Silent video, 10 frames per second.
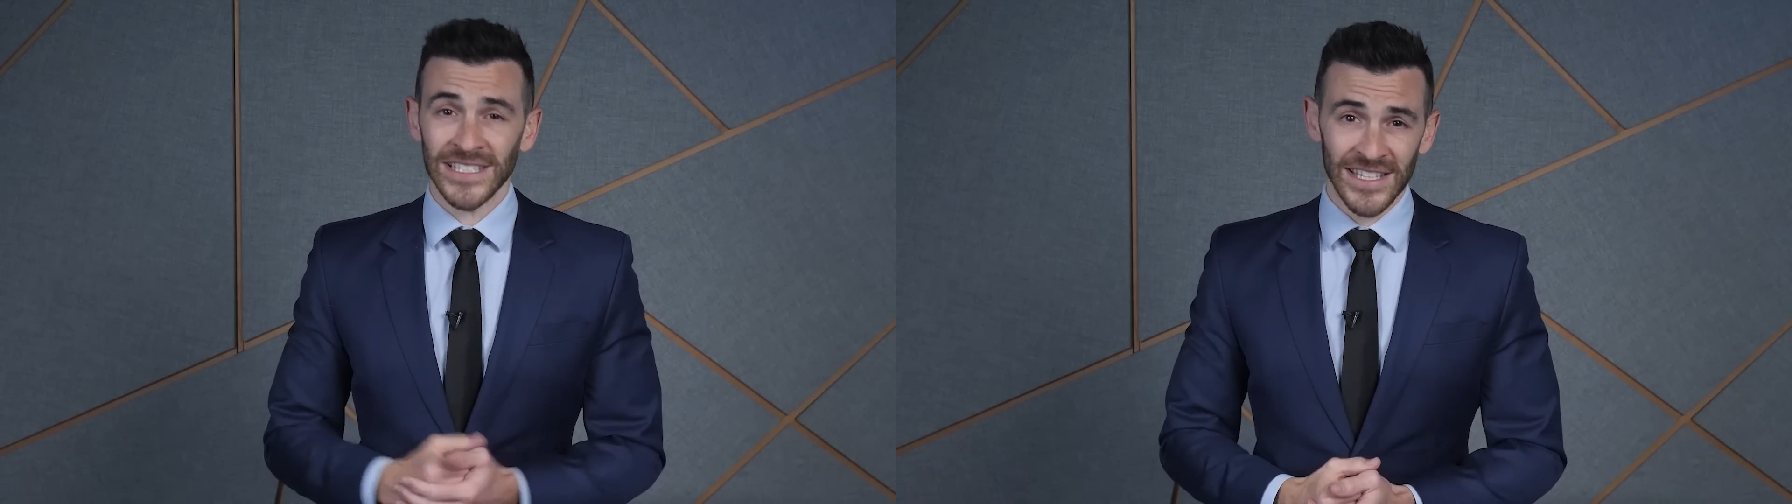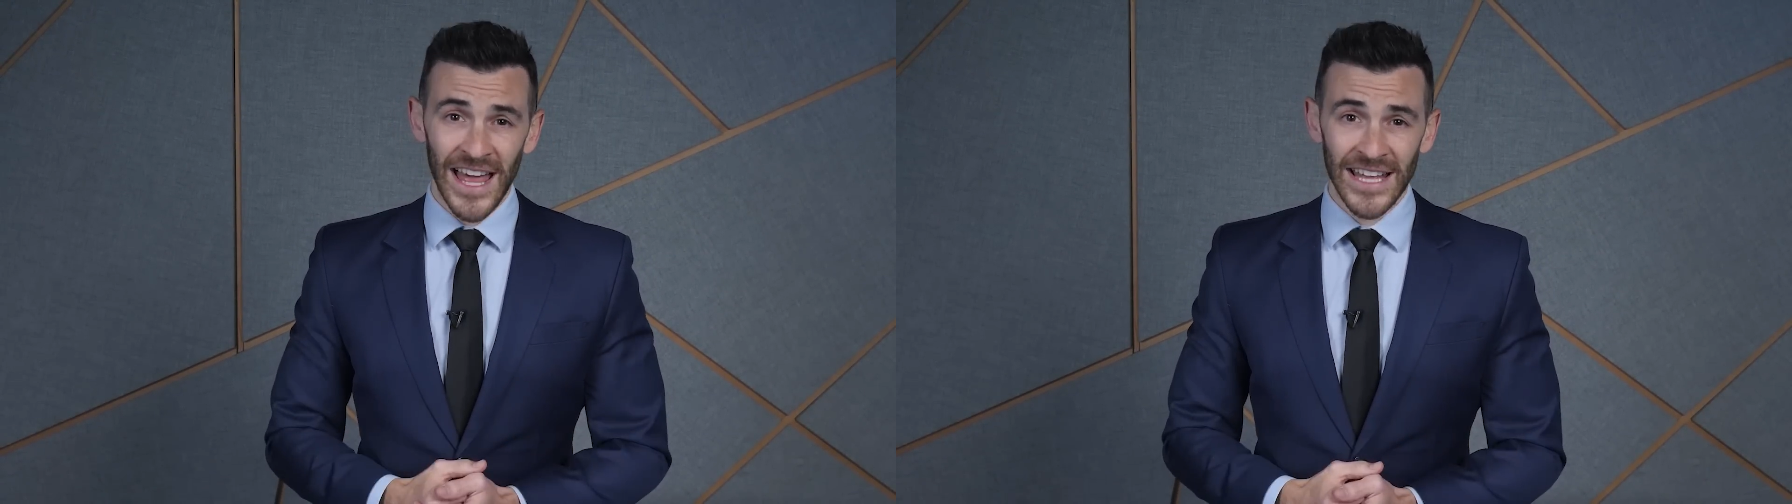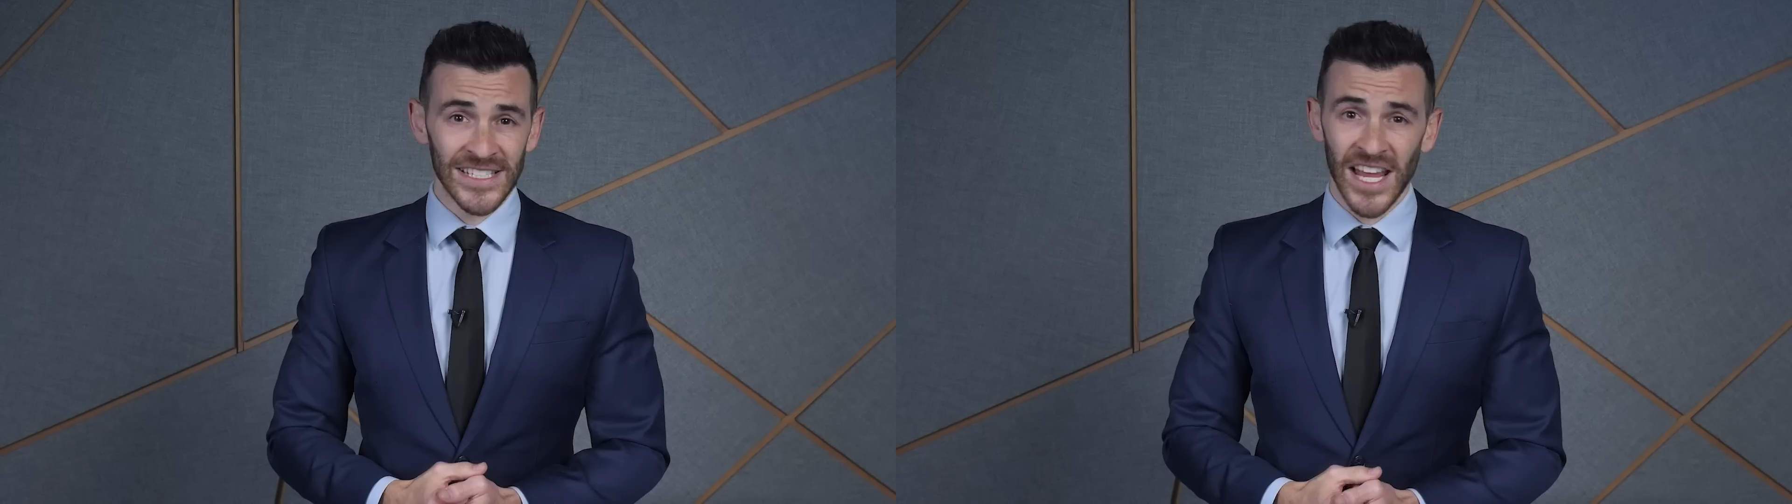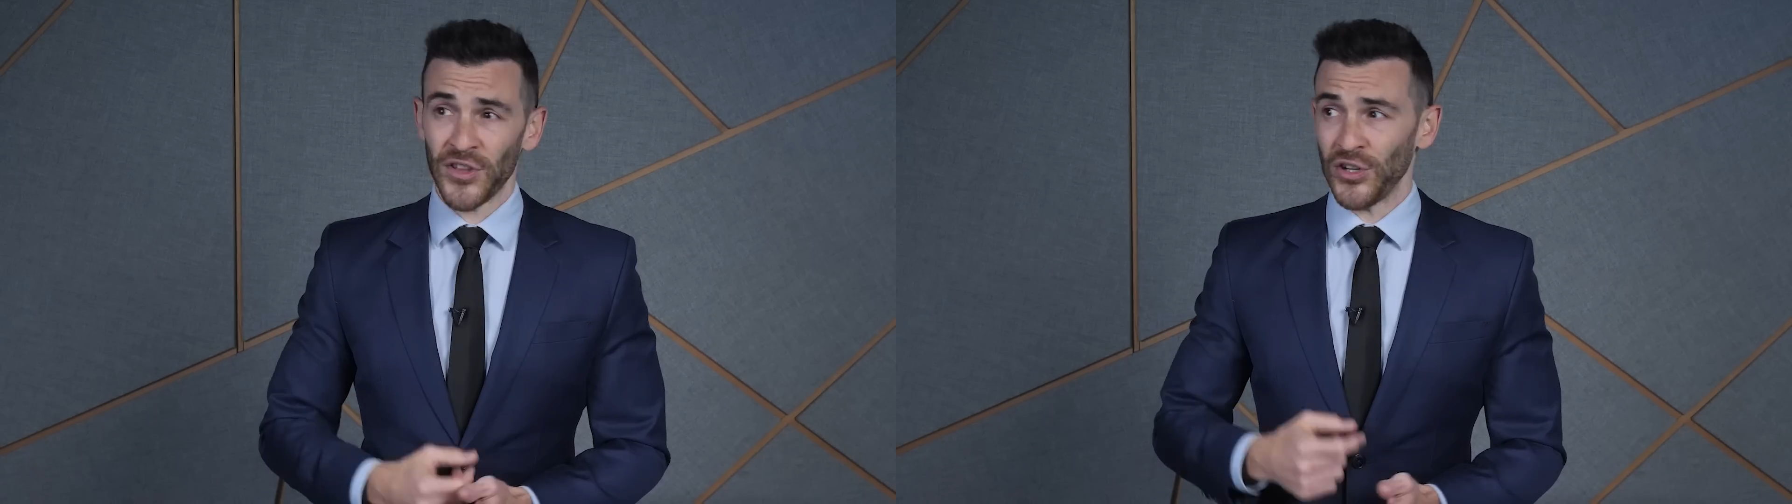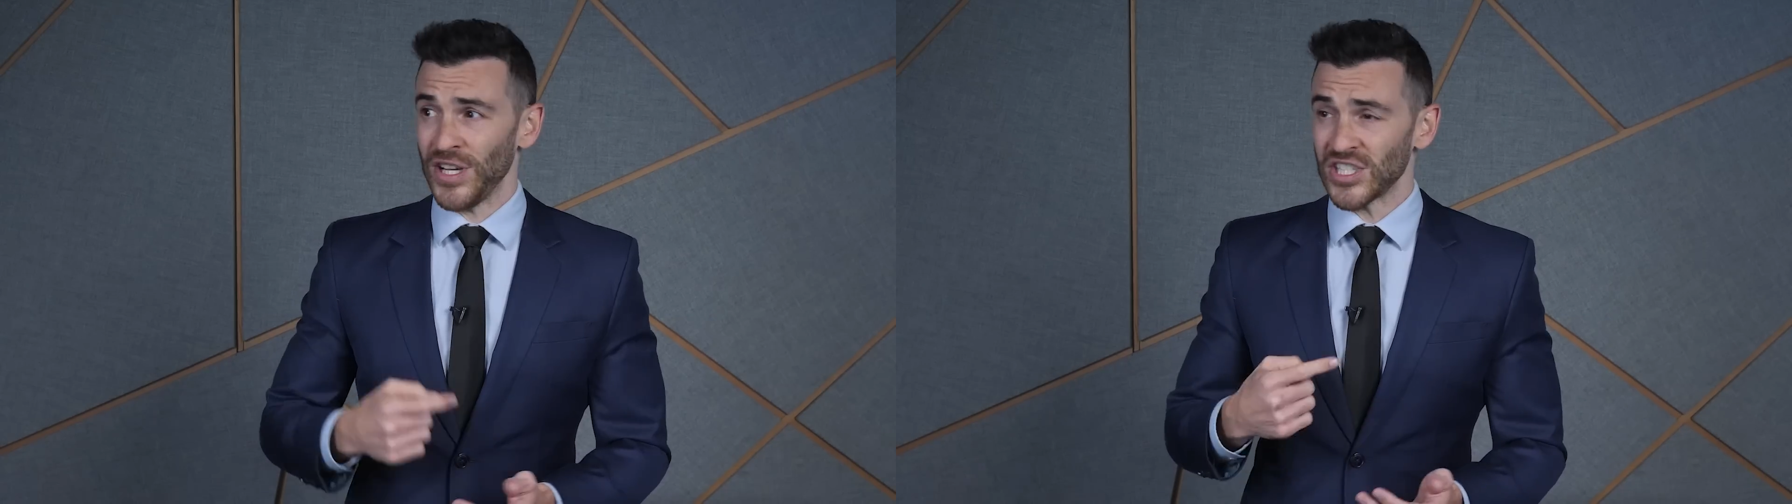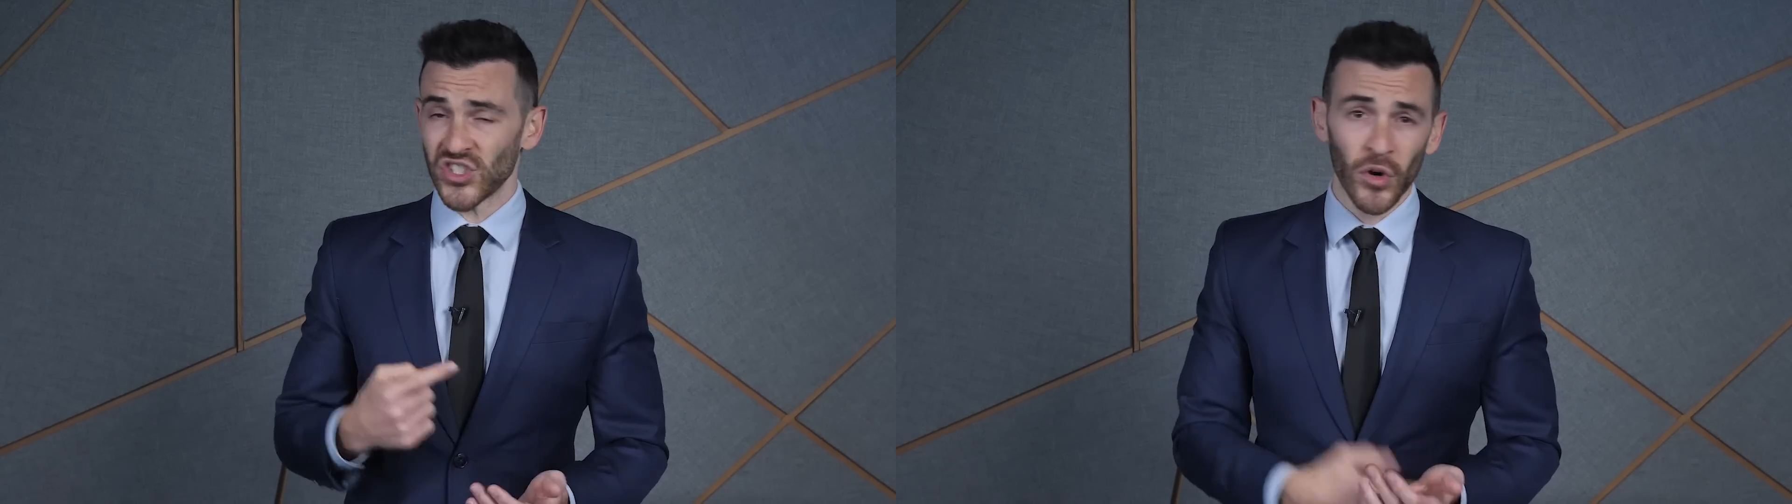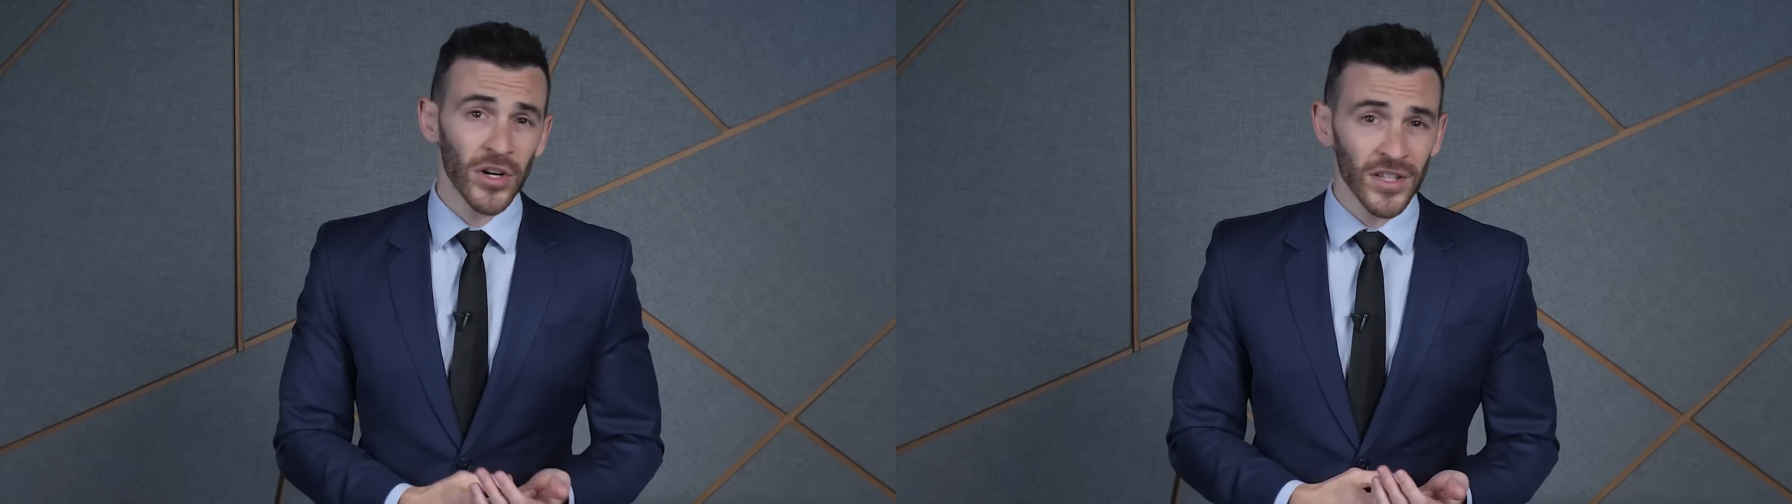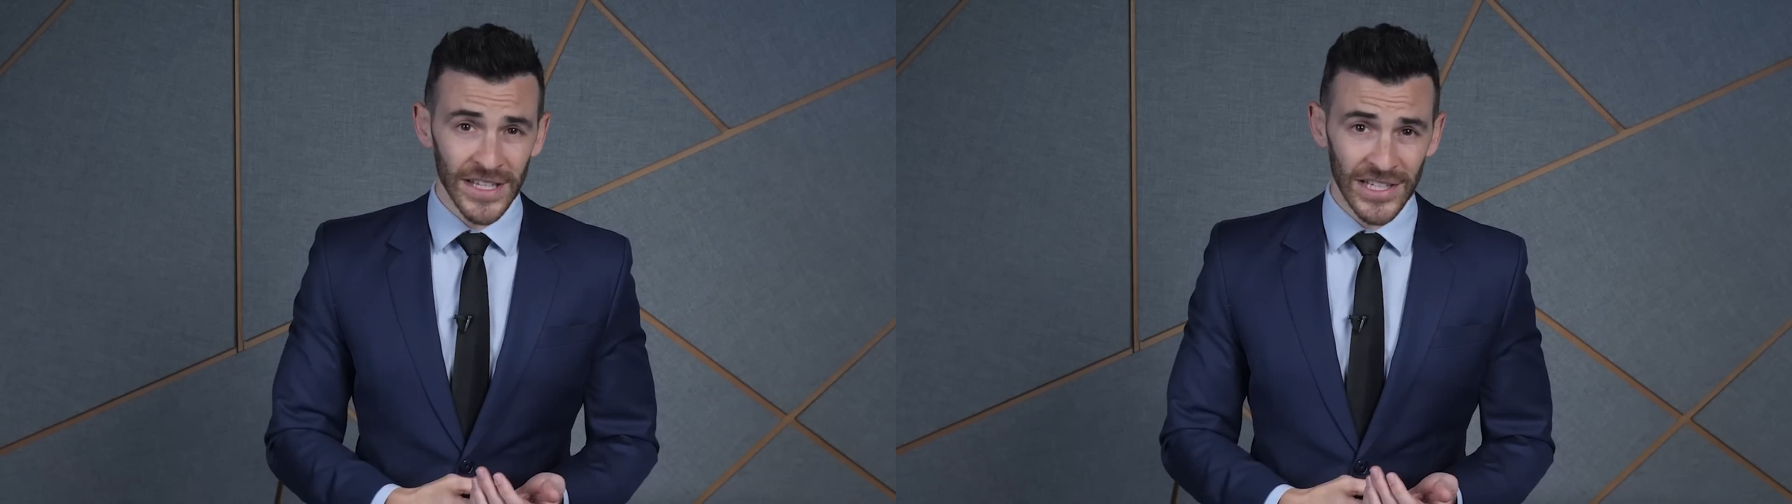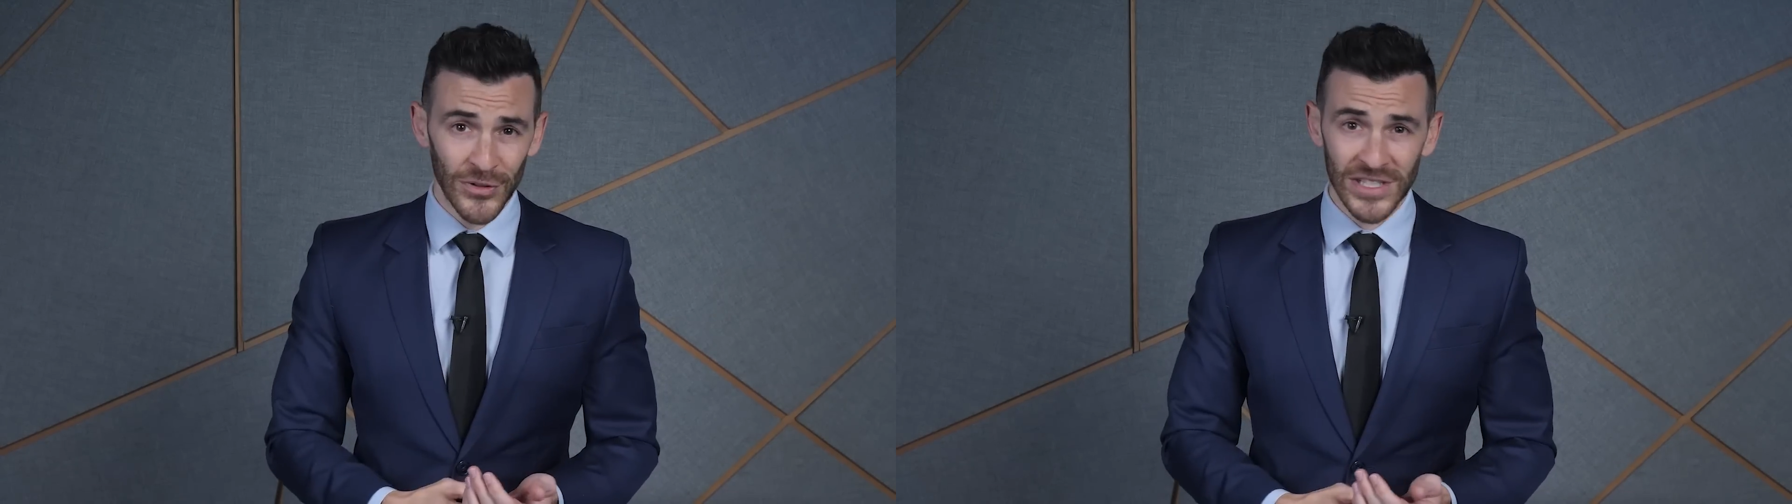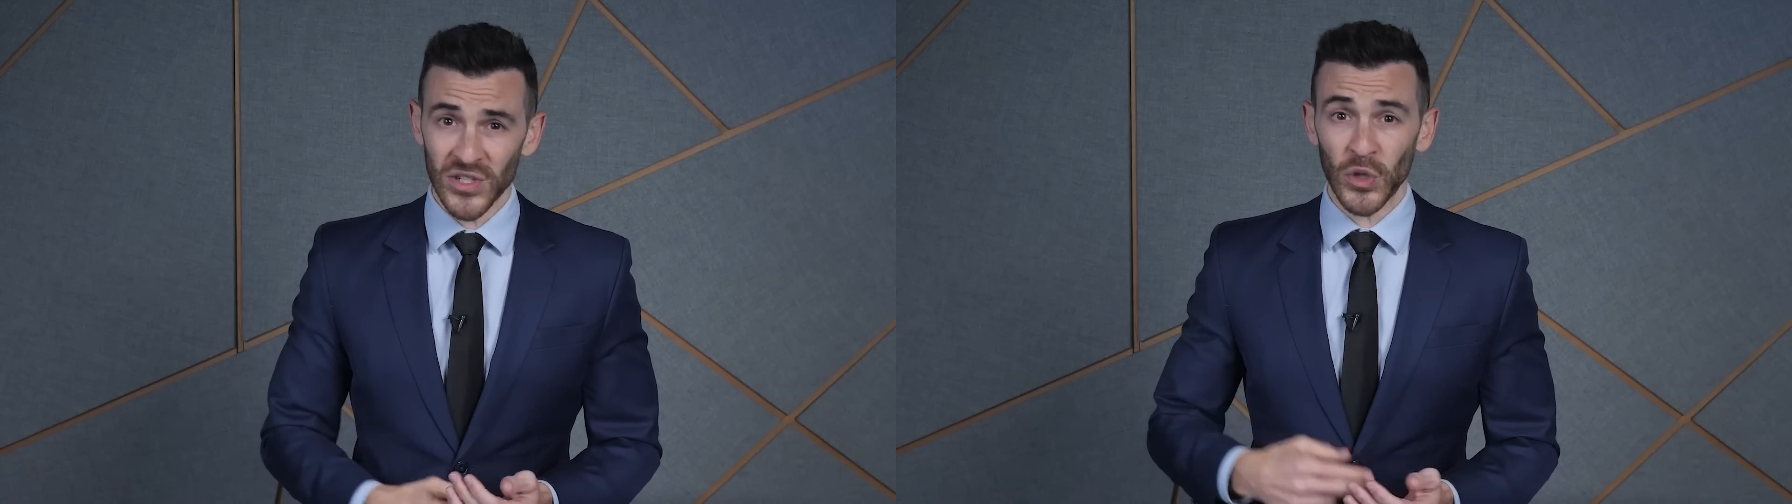to that is either historical ignorance